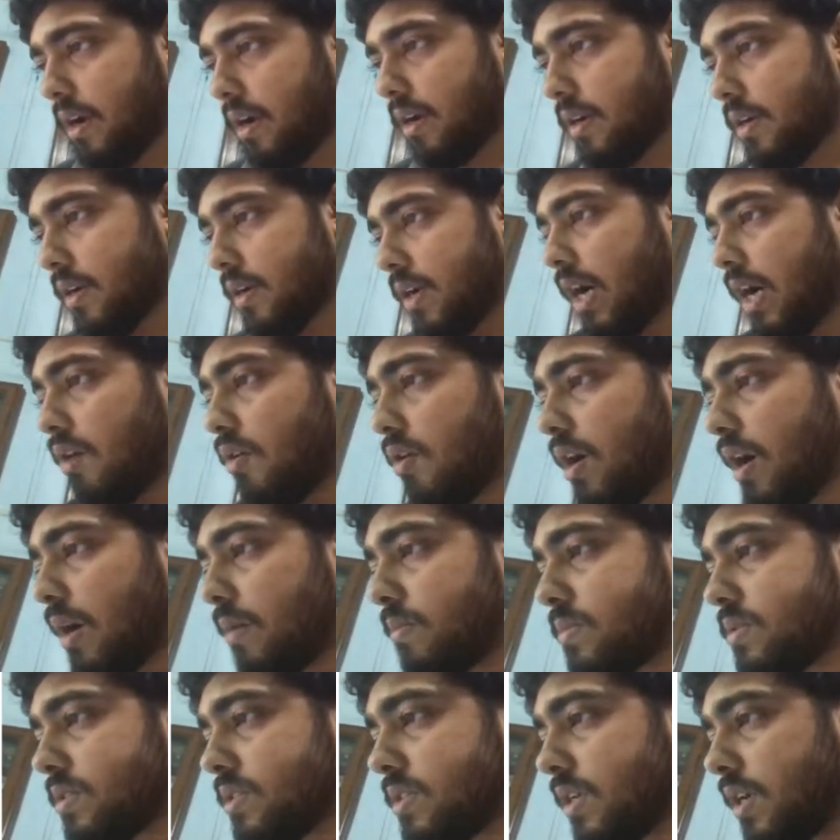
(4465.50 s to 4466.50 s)
now
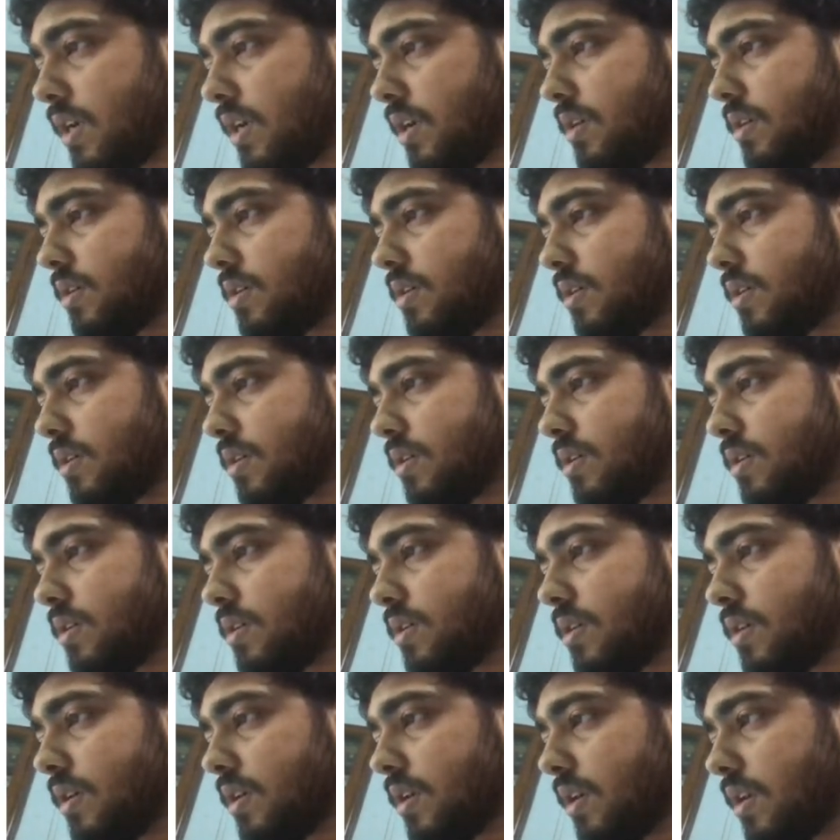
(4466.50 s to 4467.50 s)
comes the
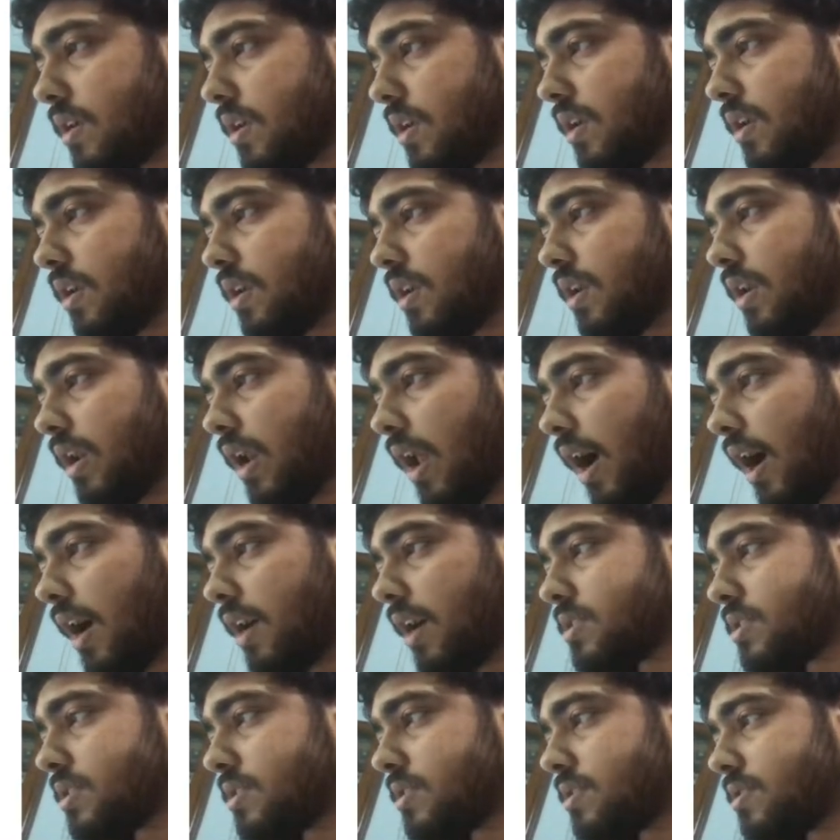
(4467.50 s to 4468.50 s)

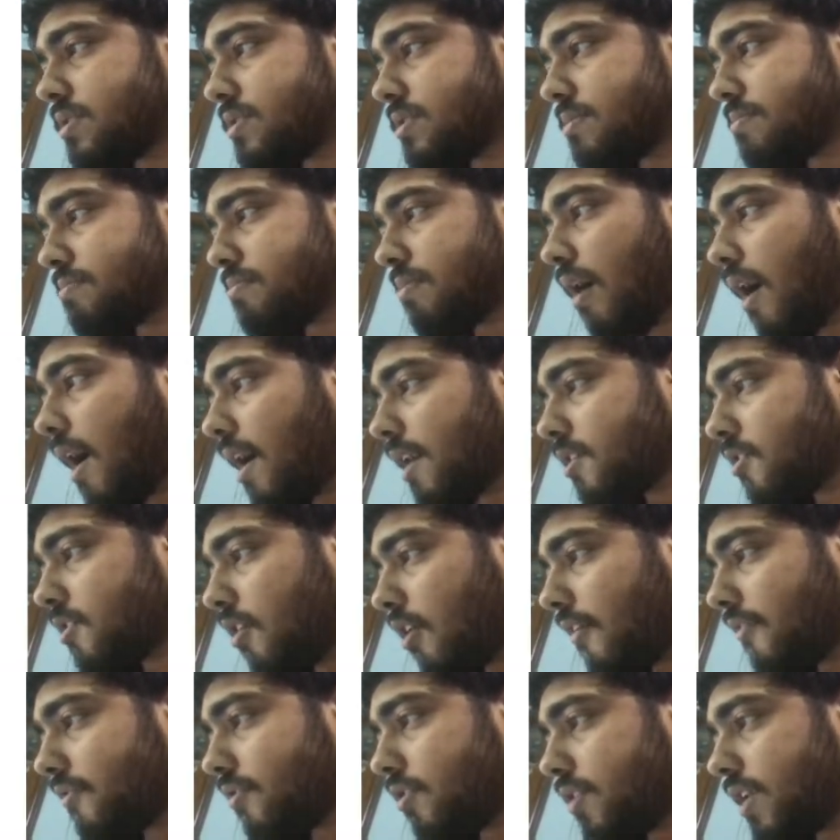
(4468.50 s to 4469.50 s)
last part
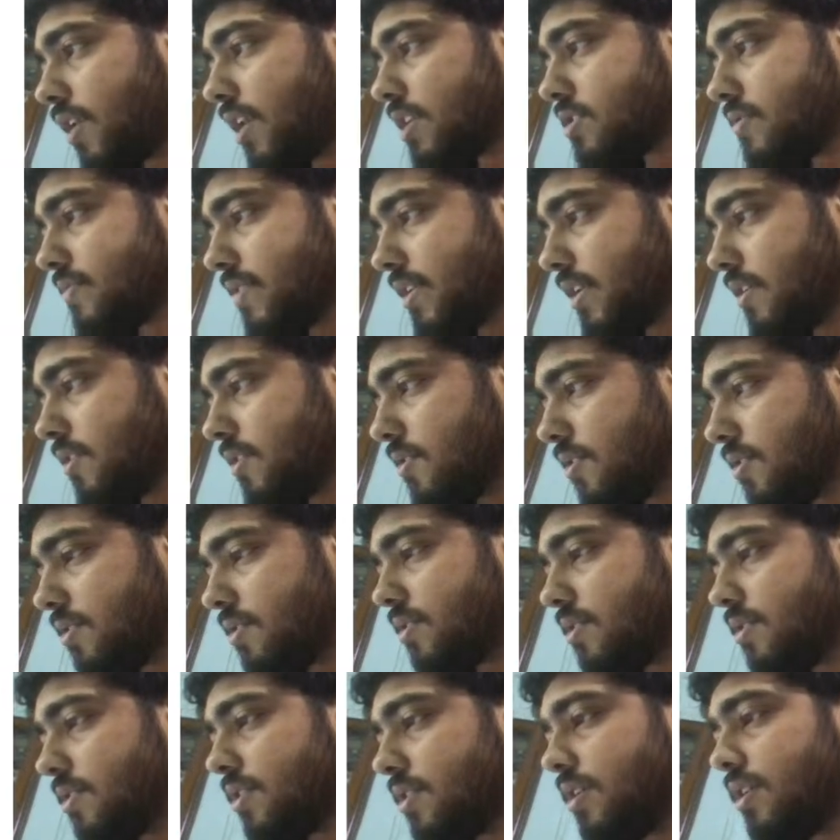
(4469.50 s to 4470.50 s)
of today's video,
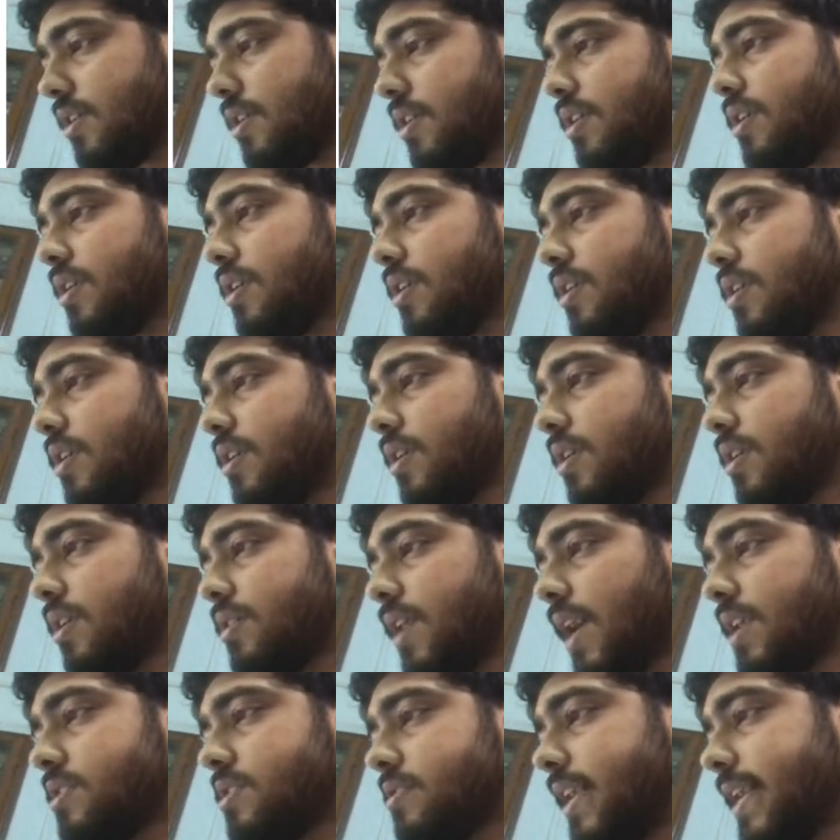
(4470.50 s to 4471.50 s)

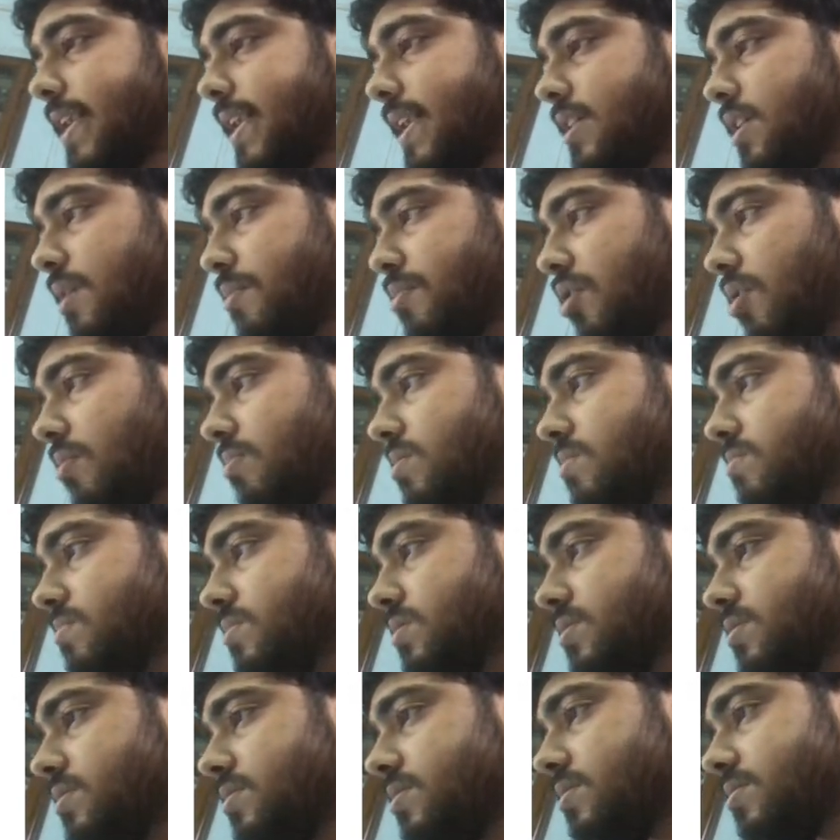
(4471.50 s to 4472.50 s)
that is rating the
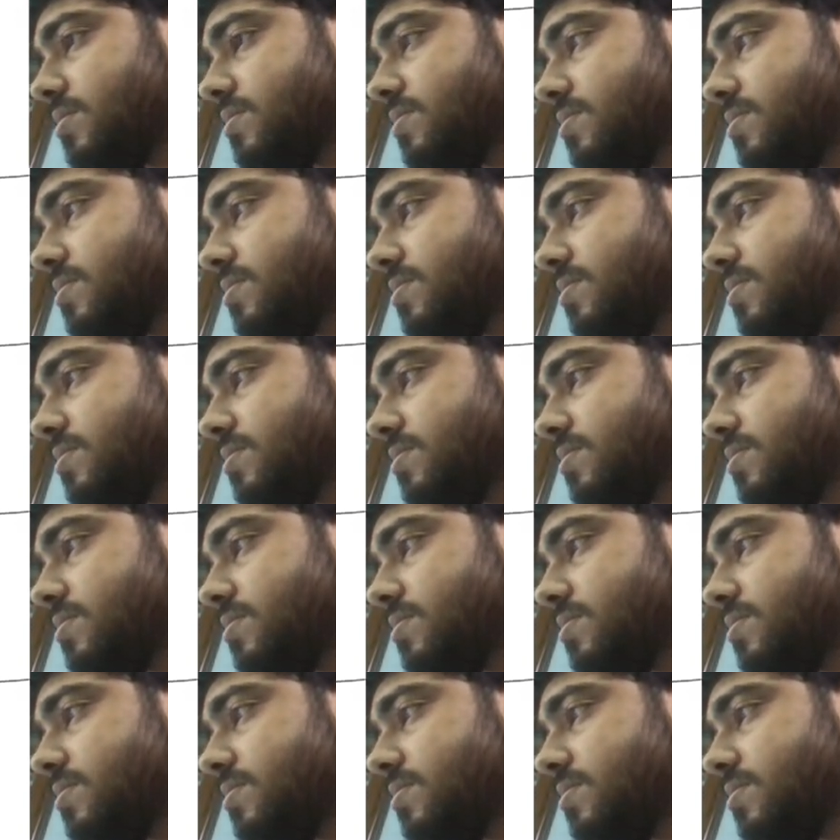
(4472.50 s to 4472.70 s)
problems.